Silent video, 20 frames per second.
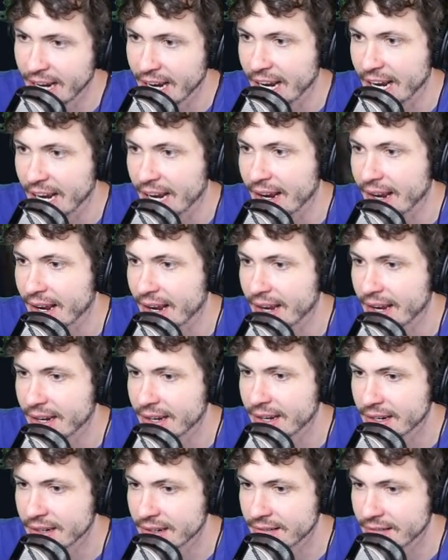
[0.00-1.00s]

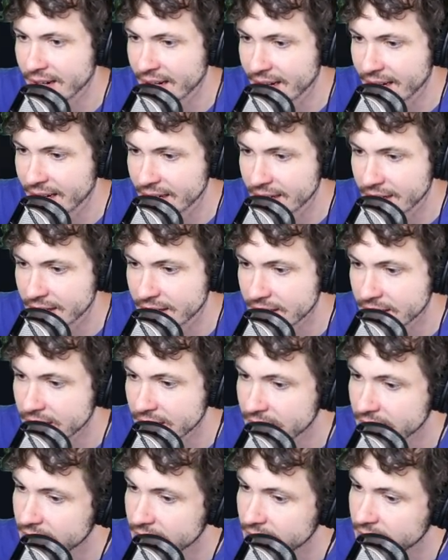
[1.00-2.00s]
Ah, right.
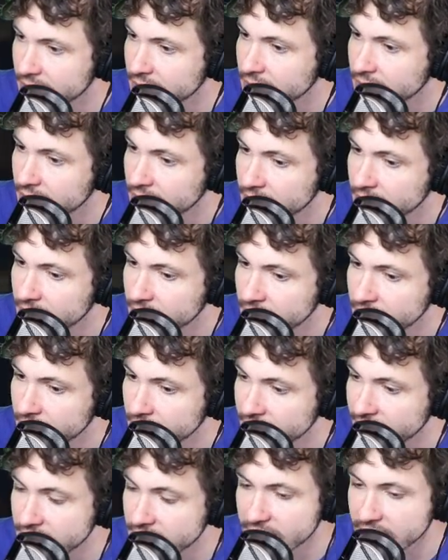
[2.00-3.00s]

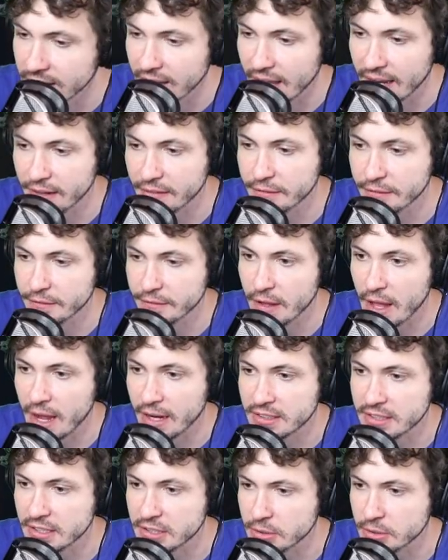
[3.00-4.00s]
It's a lot of
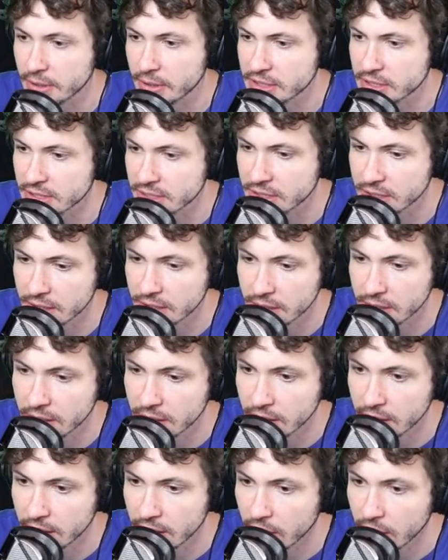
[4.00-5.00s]
locked situations.
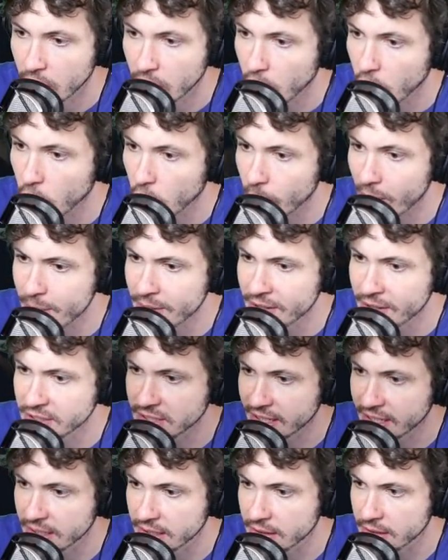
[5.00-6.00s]
Or maybe
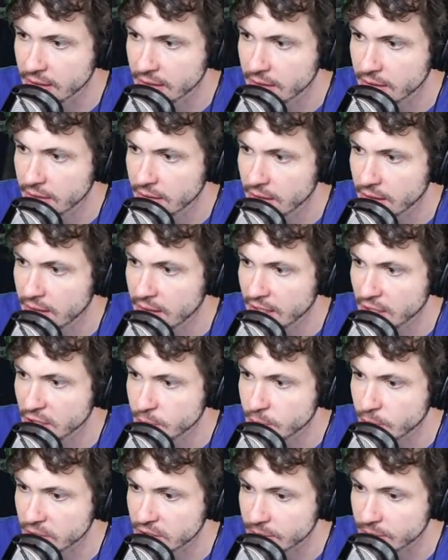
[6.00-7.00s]
there's like a, thing you're
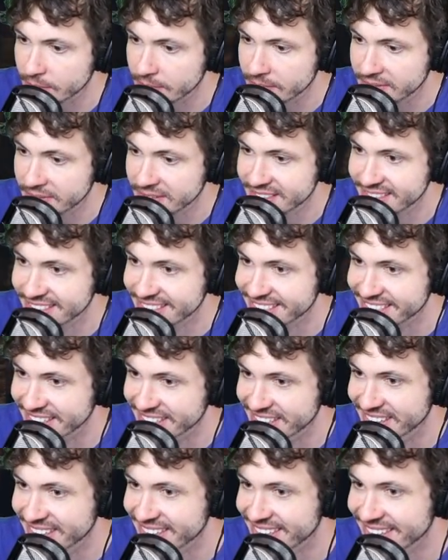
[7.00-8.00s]
supposed to...
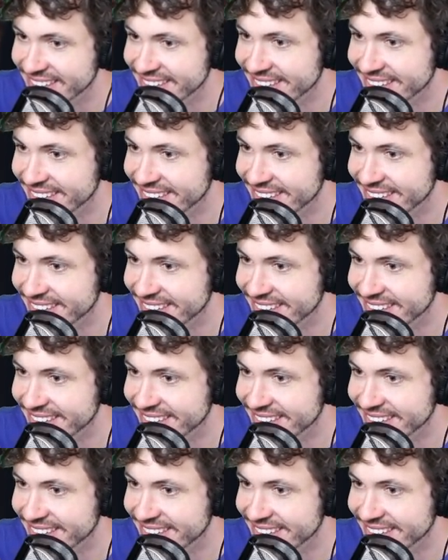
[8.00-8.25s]
Dude.